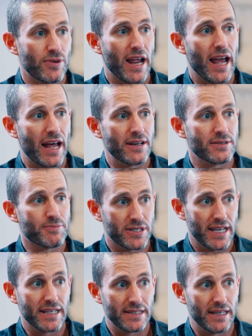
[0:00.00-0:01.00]
around
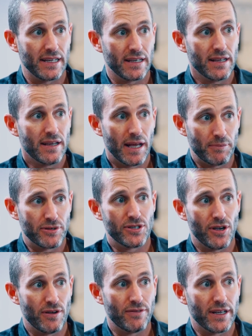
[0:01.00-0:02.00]
protecting and
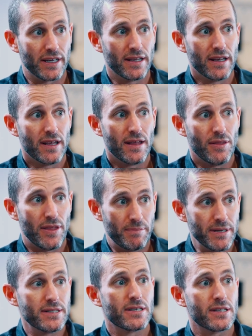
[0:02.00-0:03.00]
preserving their
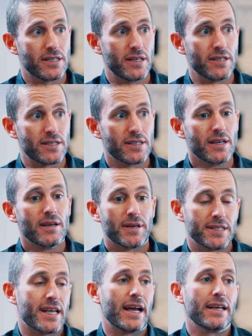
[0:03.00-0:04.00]
businesses,
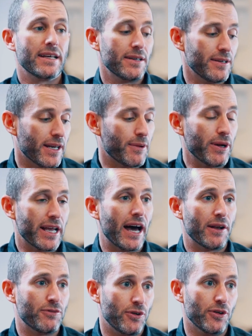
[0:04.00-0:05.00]
because we
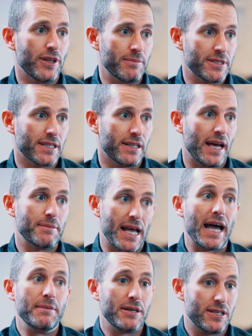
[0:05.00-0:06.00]
can't afford them to collapse.
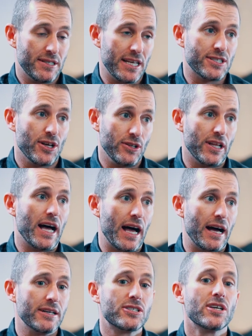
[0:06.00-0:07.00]
A, because they're so
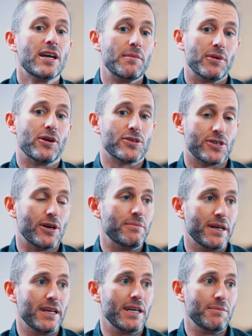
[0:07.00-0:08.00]
large, but also
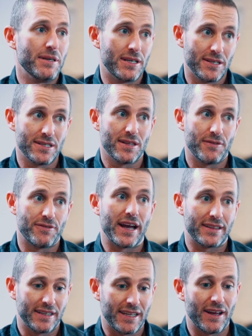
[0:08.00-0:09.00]
B, because of the
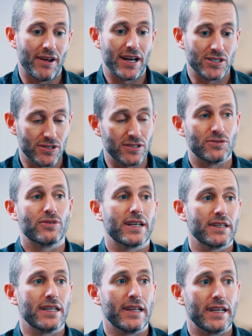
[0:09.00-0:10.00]
fact that they're actually
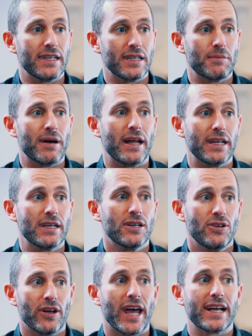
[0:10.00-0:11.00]
directly lending the money,
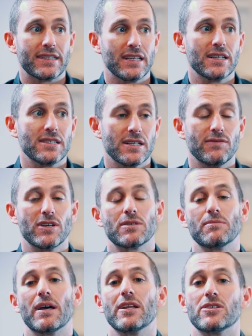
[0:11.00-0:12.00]
not acting as an
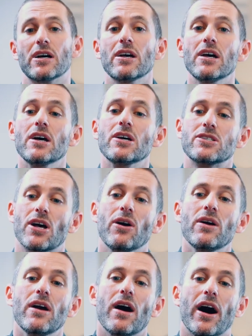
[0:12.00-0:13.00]
investment manager. So
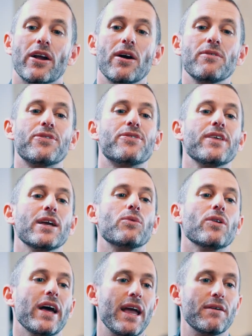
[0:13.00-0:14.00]
I don't think
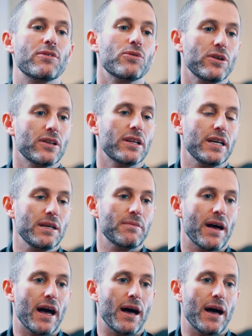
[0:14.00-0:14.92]
we'll ever really